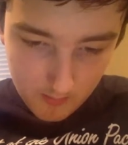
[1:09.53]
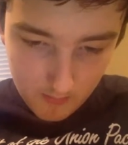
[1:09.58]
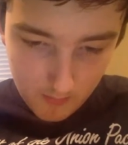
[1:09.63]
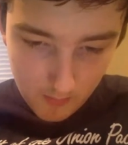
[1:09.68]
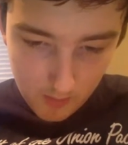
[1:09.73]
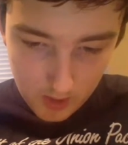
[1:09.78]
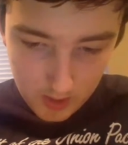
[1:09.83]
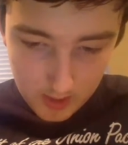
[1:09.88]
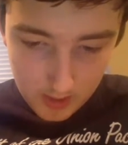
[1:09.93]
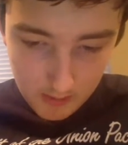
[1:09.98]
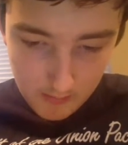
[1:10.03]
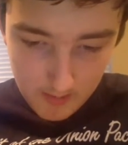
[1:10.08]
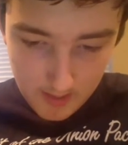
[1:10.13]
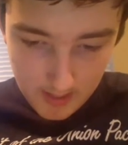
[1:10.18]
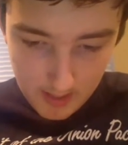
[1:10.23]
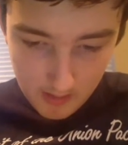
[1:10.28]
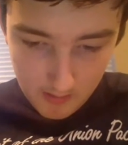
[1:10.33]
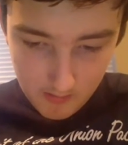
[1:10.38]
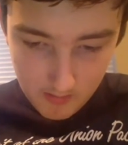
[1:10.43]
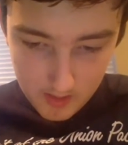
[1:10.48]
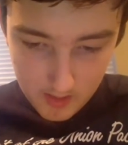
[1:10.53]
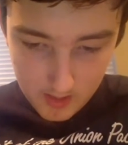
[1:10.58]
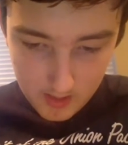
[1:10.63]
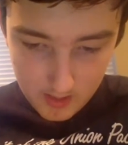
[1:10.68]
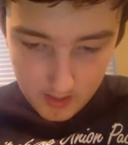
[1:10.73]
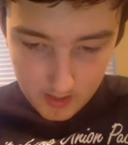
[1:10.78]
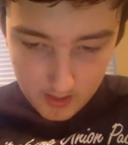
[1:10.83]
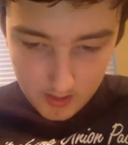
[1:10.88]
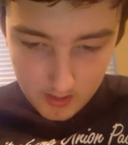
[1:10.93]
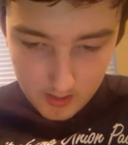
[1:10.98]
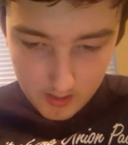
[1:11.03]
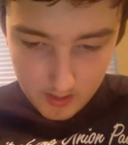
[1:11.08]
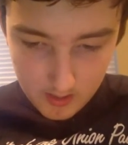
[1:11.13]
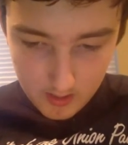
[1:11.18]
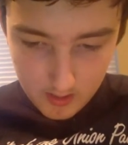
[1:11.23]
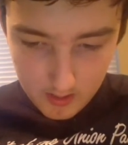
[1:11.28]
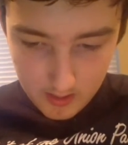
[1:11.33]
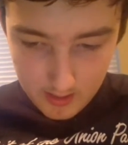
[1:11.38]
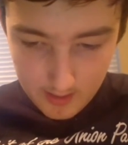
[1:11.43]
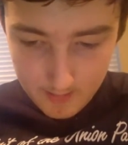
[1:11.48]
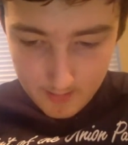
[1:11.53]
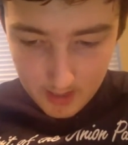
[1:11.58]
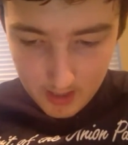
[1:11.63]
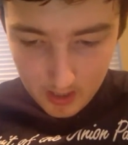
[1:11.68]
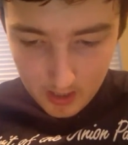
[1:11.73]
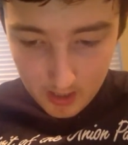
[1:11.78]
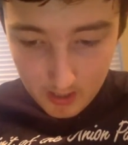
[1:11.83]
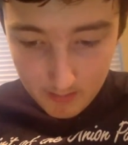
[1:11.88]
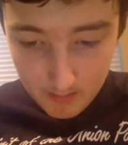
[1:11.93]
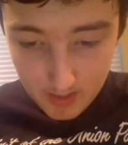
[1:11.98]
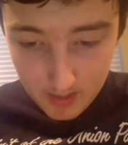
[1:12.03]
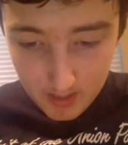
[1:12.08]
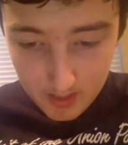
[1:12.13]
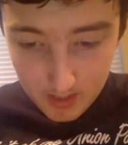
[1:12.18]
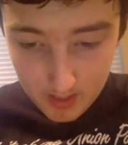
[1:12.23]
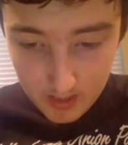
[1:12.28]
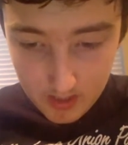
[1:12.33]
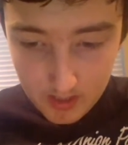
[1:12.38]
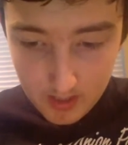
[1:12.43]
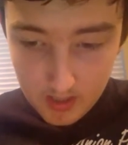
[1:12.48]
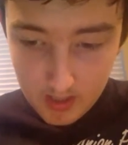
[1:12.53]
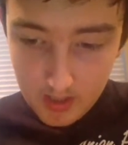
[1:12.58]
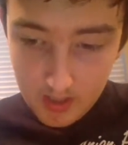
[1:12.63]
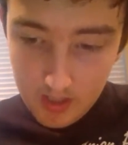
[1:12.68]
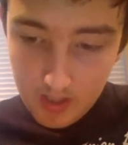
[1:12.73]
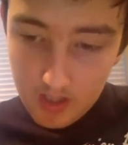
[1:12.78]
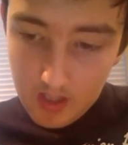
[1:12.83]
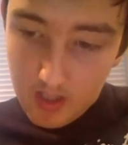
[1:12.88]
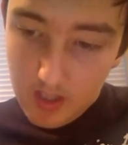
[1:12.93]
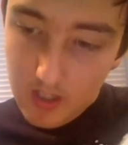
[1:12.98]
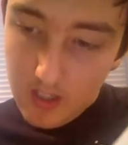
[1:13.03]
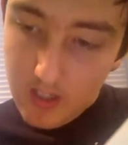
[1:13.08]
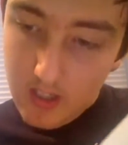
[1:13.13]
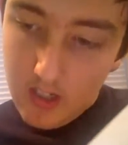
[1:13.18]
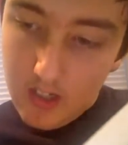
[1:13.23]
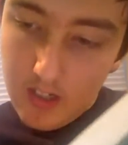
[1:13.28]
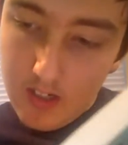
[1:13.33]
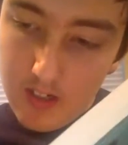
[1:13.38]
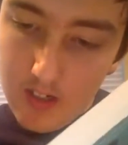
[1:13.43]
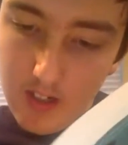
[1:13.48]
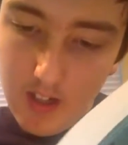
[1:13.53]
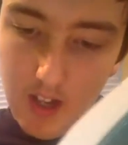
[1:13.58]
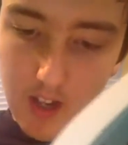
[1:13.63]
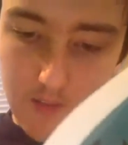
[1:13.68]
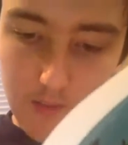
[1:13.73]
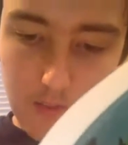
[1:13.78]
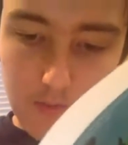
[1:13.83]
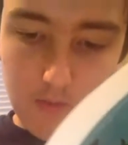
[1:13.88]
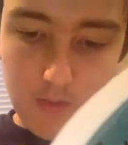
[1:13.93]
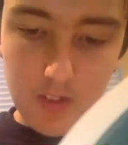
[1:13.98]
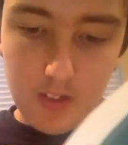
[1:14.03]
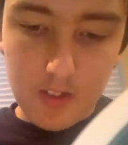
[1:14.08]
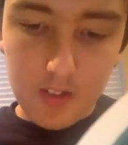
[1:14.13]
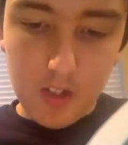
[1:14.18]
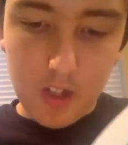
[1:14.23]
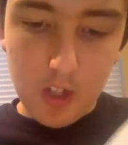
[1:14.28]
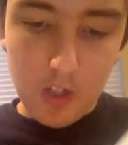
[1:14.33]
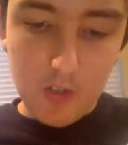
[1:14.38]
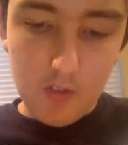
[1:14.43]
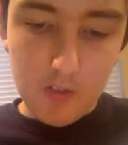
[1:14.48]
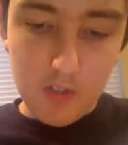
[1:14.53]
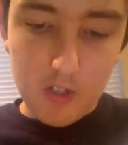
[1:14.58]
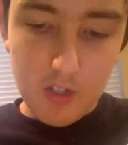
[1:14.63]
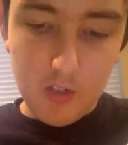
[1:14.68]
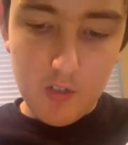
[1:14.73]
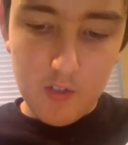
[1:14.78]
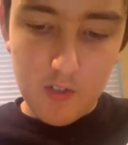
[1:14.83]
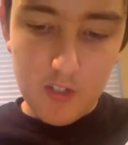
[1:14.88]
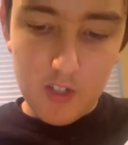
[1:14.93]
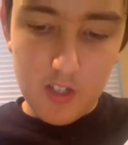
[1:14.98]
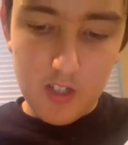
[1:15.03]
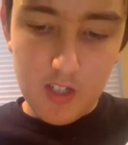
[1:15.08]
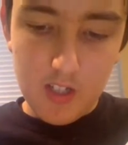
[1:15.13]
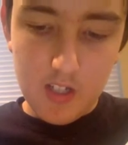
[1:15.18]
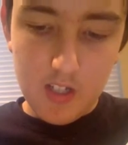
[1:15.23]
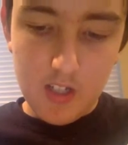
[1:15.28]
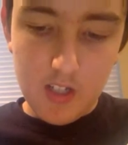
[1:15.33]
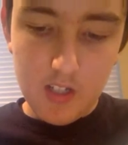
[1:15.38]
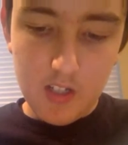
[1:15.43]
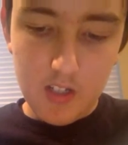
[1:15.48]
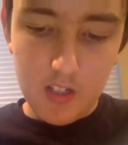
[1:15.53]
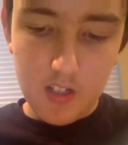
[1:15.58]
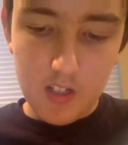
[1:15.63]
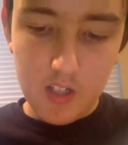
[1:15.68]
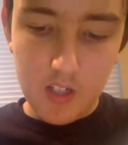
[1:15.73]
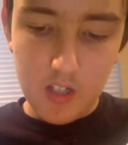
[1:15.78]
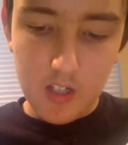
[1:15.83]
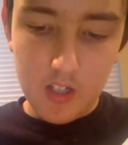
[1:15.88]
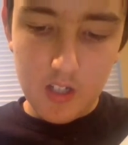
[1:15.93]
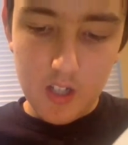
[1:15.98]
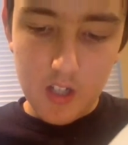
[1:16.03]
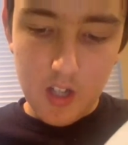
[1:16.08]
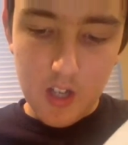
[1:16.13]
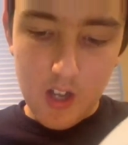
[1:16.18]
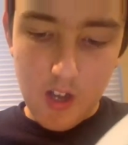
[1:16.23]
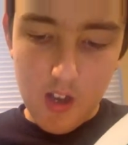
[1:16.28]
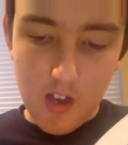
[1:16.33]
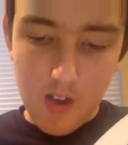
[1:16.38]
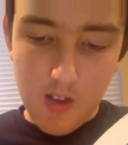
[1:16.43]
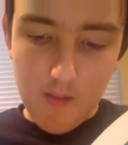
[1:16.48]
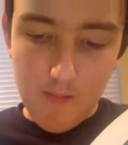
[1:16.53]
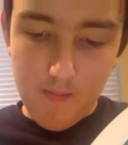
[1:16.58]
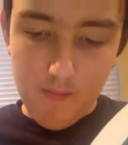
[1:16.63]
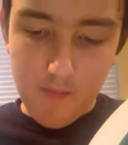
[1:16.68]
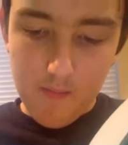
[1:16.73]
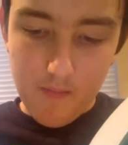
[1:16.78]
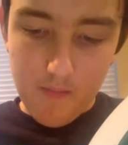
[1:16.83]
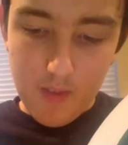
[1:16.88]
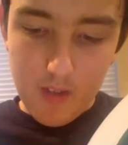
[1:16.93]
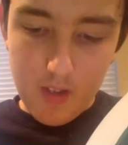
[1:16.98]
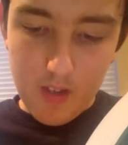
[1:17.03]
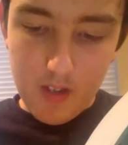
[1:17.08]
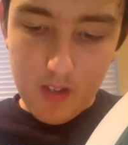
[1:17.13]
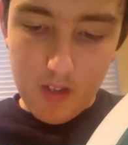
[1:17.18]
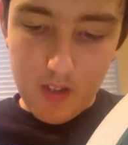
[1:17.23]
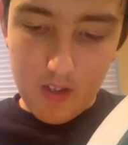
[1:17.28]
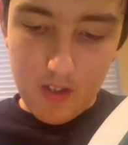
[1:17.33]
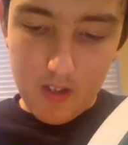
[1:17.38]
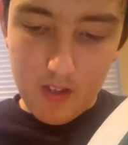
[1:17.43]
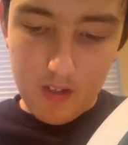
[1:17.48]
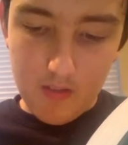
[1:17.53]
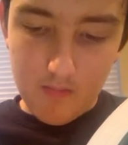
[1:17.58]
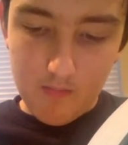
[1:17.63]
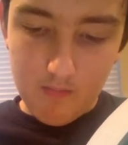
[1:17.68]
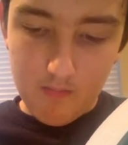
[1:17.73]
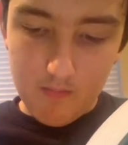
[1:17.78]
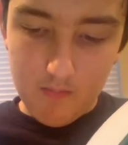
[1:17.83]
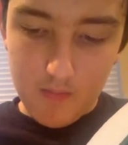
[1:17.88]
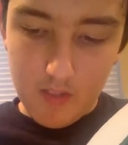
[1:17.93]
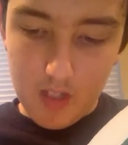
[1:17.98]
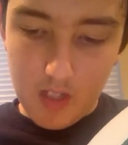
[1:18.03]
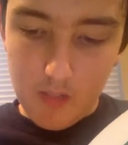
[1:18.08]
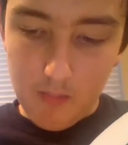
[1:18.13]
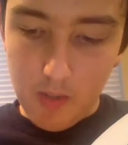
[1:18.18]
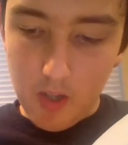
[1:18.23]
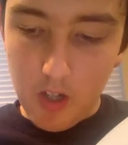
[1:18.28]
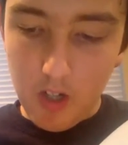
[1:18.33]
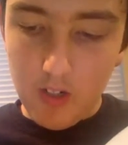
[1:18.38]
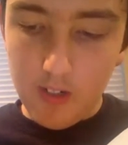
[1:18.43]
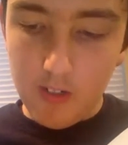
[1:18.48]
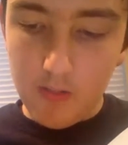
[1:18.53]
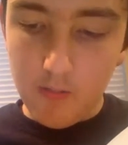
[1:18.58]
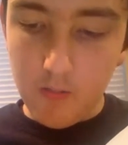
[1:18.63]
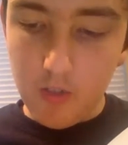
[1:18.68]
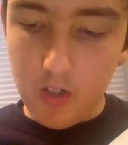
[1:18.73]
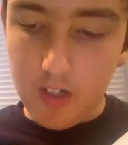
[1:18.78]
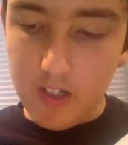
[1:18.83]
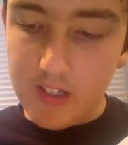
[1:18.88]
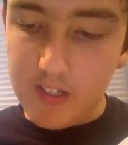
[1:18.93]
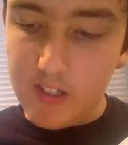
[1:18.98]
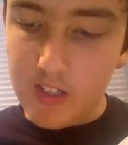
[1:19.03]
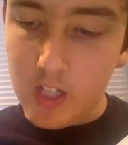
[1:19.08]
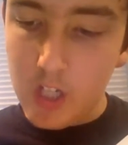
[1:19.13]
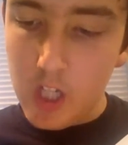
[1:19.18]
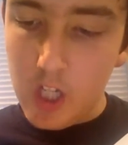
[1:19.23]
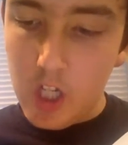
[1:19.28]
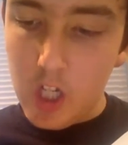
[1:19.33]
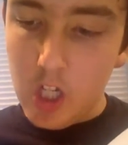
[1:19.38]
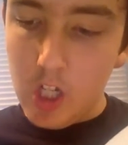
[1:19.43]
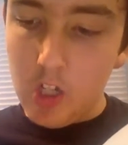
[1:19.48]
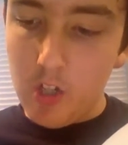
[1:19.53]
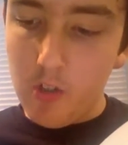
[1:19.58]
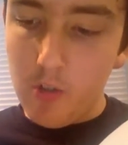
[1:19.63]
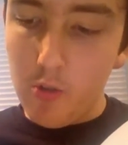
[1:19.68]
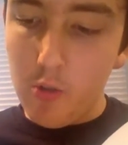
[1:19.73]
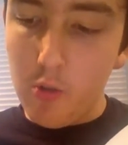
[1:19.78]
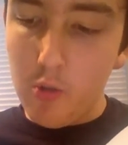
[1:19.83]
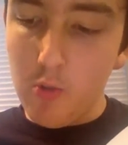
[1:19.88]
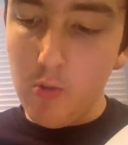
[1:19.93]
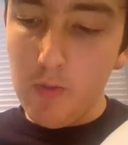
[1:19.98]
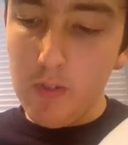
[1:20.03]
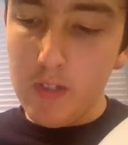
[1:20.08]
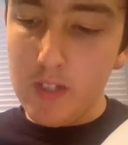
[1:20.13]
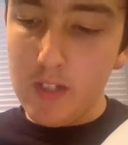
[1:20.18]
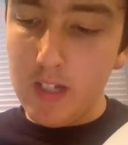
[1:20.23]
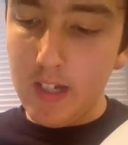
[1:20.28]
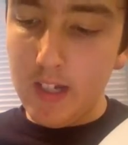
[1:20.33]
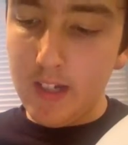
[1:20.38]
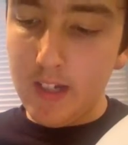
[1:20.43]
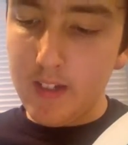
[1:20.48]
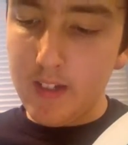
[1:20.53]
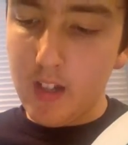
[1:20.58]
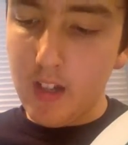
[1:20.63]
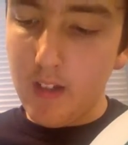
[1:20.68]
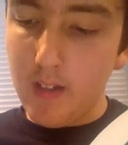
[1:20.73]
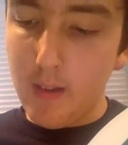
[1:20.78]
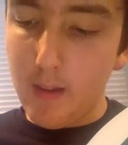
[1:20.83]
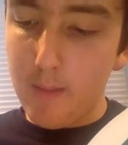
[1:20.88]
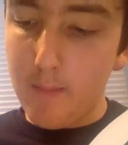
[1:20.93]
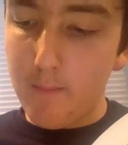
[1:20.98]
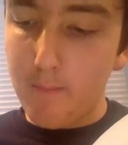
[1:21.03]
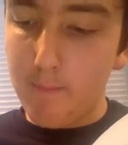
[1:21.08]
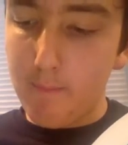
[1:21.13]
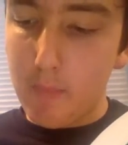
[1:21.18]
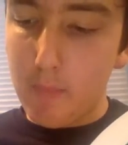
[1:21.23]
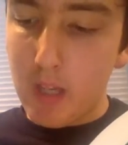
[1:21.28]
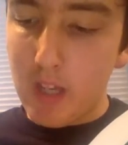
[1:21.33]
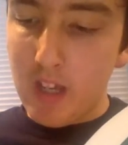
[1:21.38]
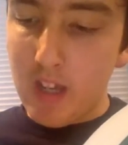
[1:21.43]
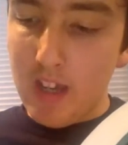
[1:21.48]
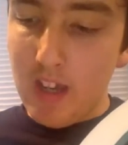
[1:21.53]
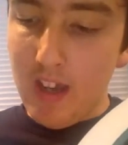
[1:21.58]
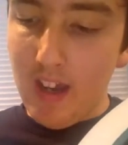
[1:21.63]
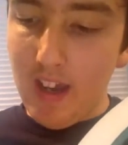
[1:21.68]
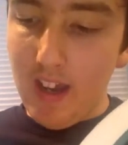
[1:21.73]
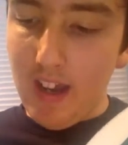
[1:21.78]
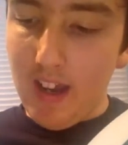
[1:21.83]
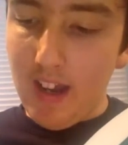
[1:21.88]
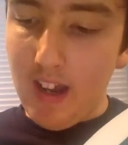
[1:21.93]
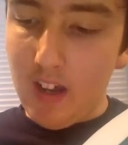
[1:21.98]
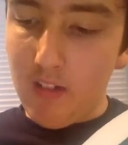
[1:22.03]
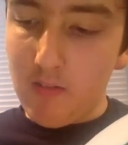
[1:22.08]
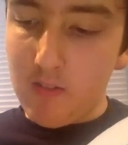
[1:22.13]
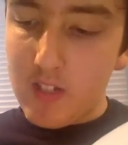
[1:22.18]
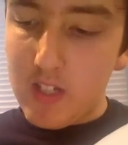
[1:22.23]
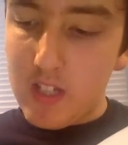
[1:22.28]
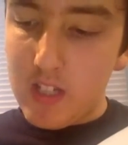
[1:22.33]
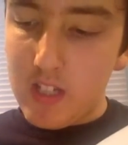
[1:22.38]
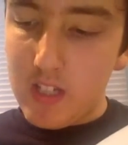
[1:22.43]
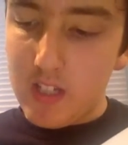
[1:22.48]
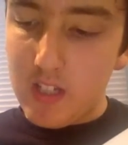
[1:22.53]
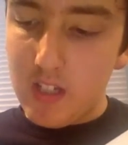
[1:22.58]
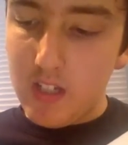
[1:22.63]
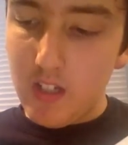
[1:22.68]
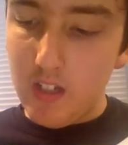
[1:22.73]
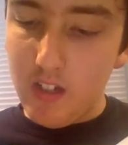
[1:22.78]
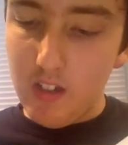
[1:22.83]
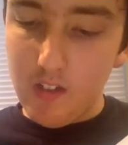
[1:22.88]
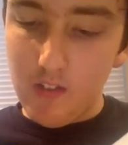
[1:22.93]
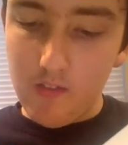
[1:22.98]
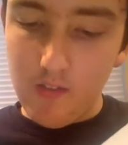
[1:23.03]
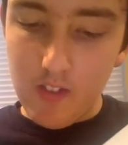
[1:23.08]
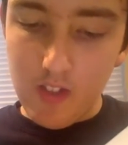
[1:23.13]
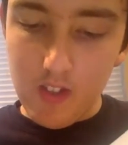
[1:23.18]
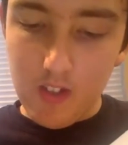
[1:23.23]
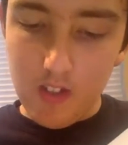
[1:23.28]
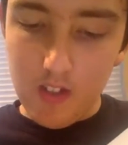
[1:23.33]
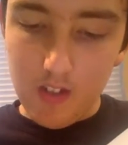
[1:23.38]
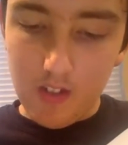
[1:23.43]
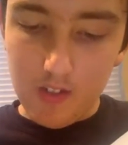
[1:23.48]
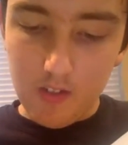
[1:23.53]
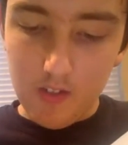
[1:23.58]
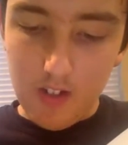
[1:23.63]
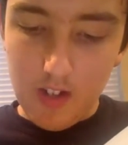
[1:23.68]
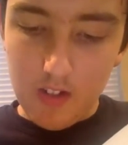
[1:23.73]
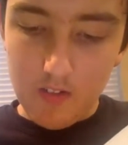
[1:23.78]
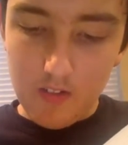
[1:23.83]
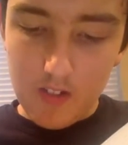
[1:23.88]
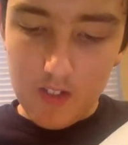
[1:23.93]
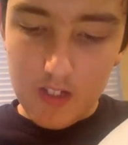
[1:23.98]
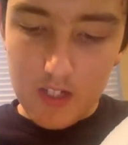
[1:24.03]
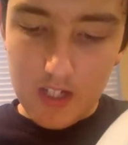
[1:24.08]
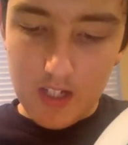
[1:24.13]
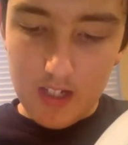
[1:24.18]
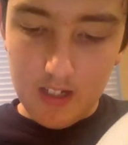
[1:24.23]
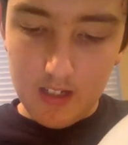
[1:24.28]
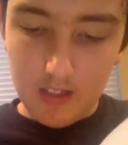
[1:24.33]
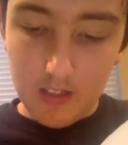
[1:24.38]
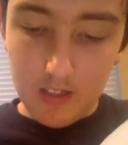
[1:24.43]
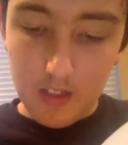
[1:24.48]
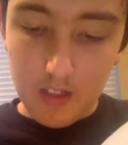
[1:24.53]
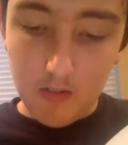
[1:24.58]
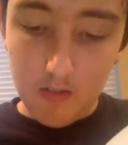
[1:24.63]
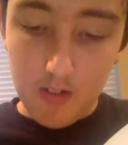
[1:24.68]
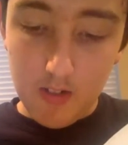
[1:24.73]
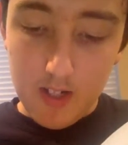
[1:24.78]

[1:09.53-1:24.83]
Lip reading: Walk around arm in arm, and everyone goes to see the departed ones who stand up out of the ground say hello.